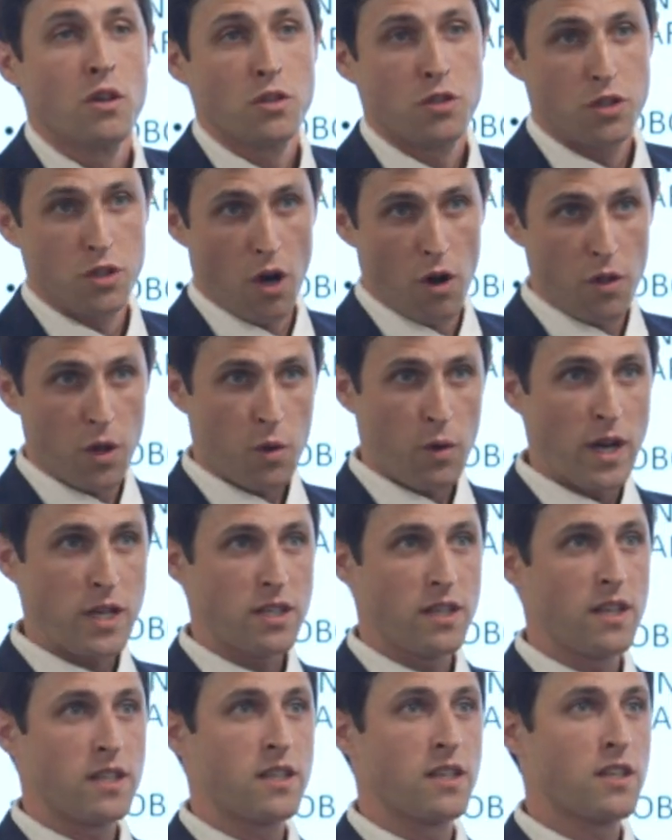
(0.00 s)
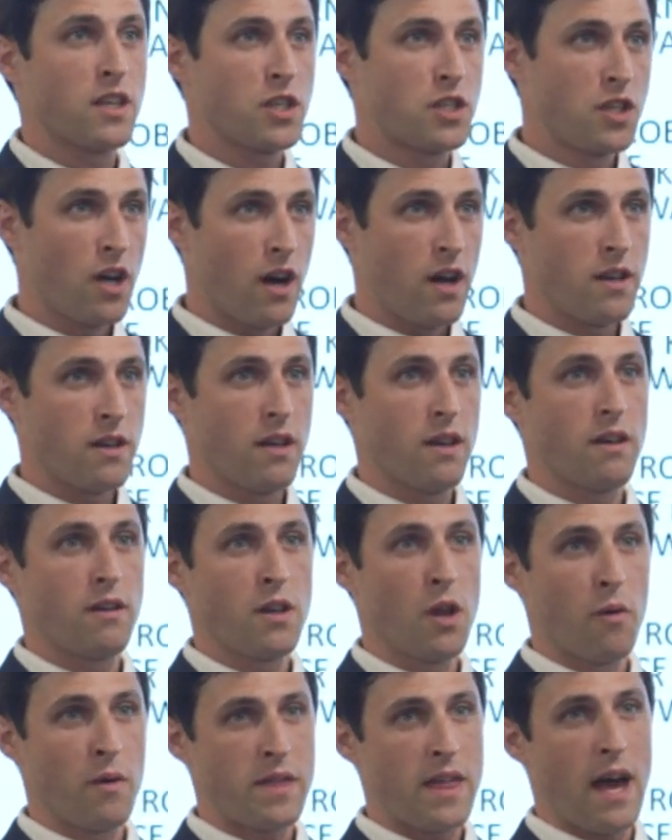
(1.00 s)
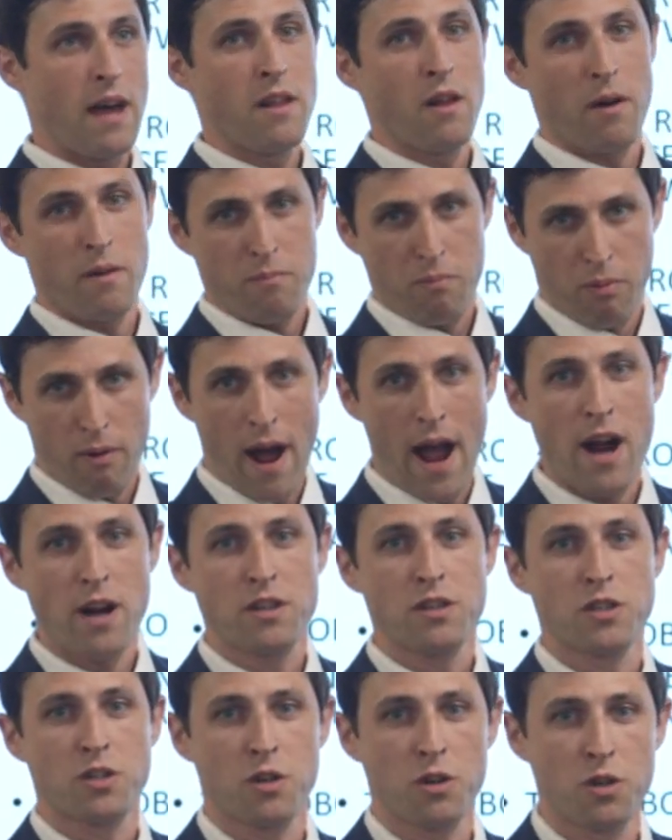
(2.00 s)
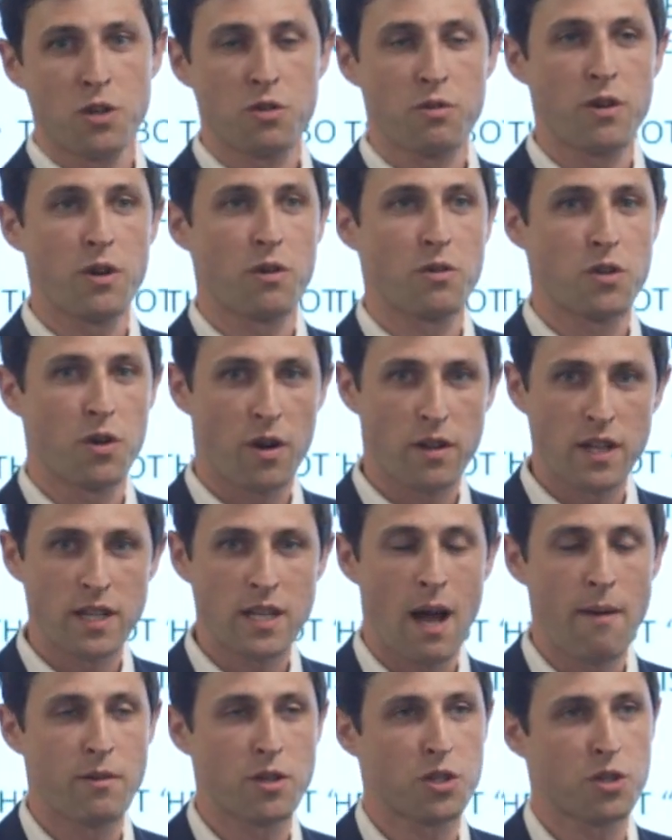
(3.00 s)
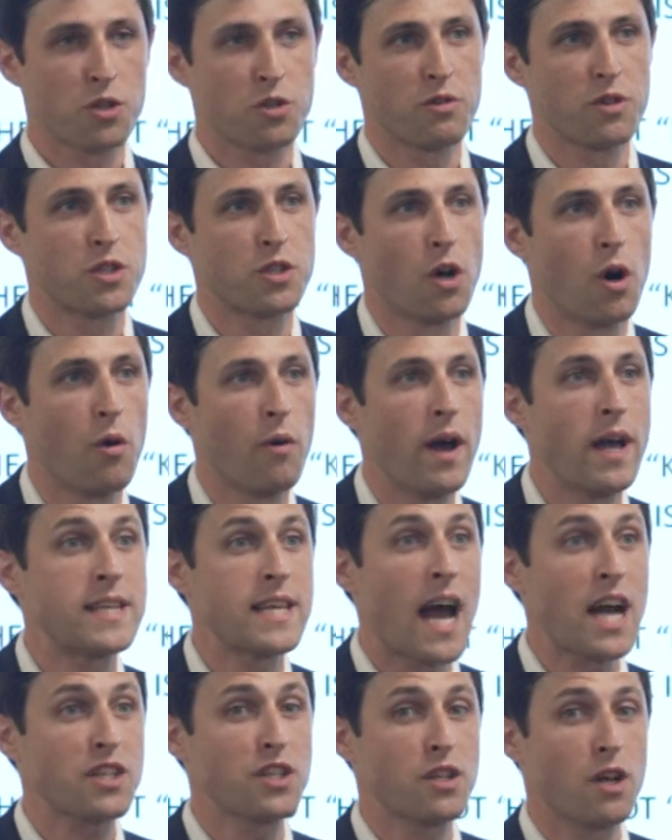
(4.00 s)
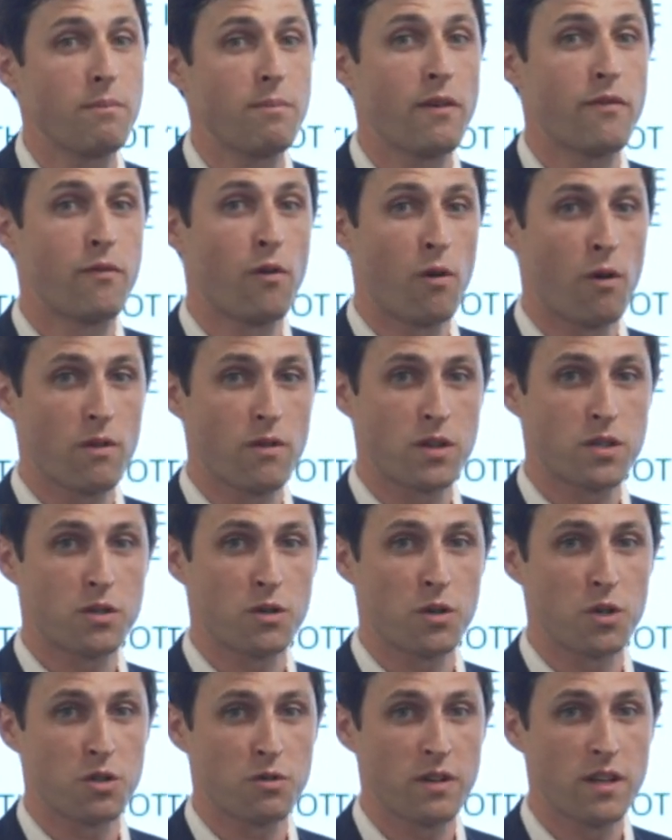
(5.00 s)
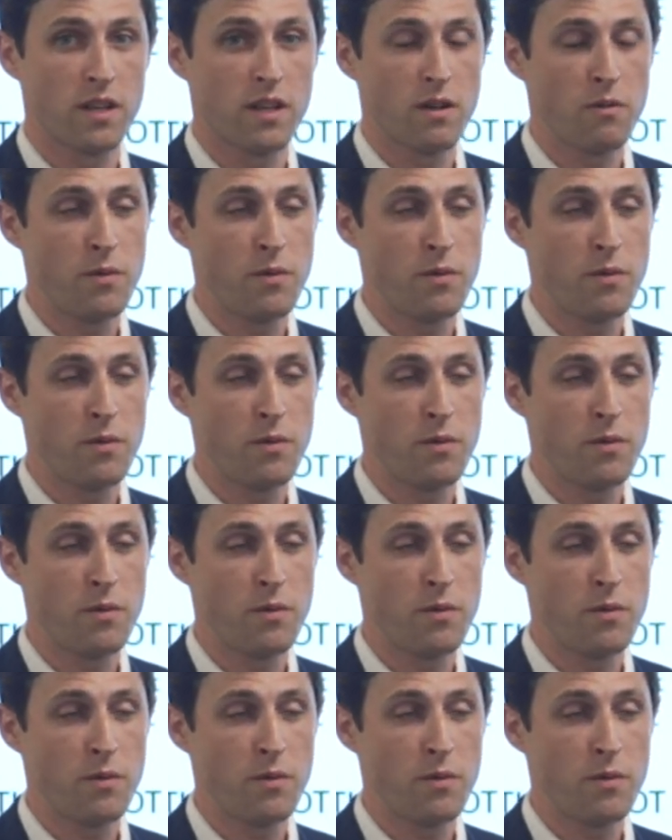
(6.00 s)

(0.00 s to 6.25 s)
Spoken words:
So the question is this done prior to surgery or during the time of surgery? So it's actually done before the surgery.